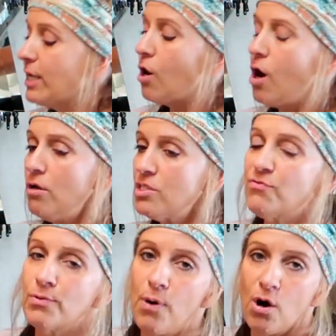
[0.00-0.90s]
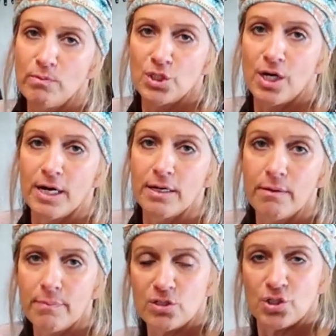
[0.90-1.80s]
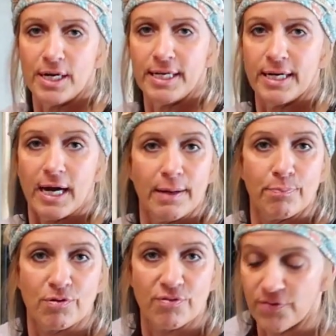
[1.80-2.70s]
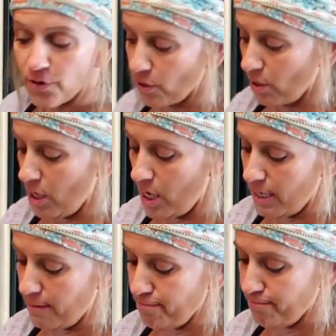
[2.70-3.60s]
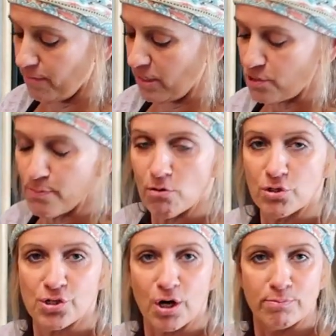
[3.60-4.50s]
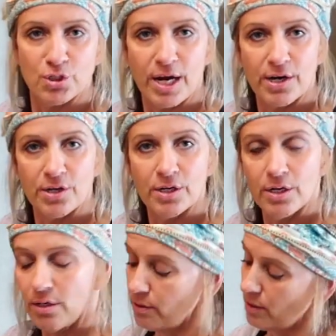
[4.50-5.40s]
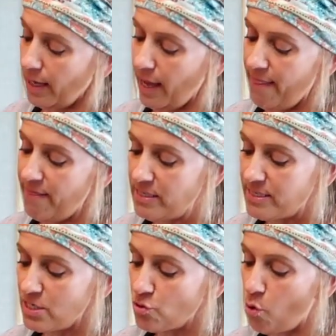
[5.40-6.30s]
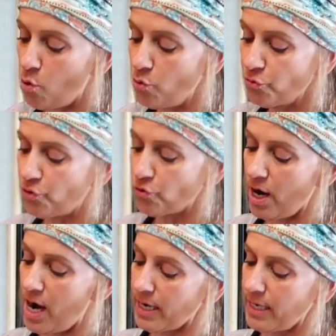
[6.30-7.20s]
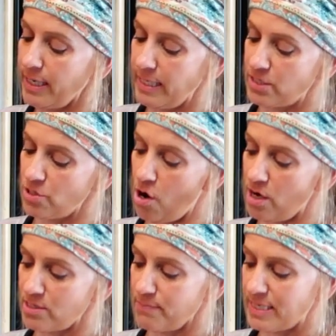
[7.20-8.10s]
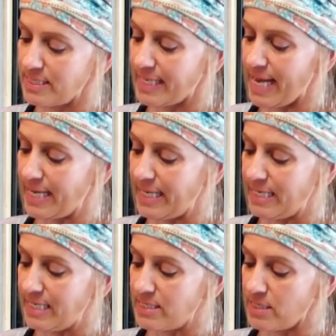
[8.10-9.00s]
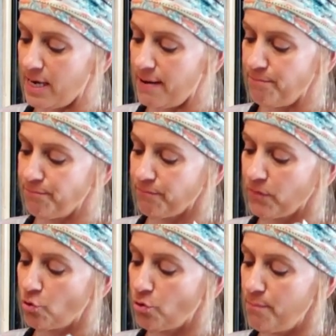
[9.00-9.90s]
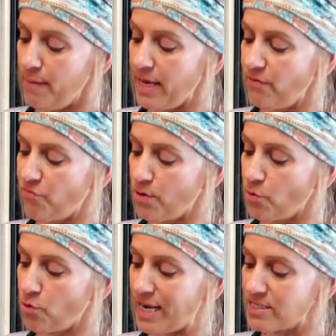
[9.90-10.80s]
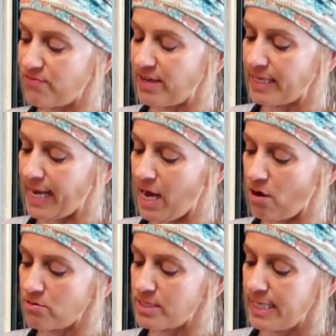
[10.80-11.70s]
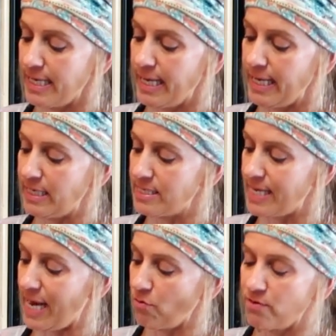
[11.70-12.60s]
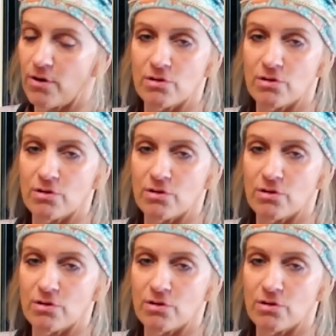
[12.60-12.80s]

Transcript: it calls for Parmesan, but Johnny and I prefer the smoked sharp cheddar, and this is Old Crock. It's awesome because, again, it is made from grass-fed cows, and it's out of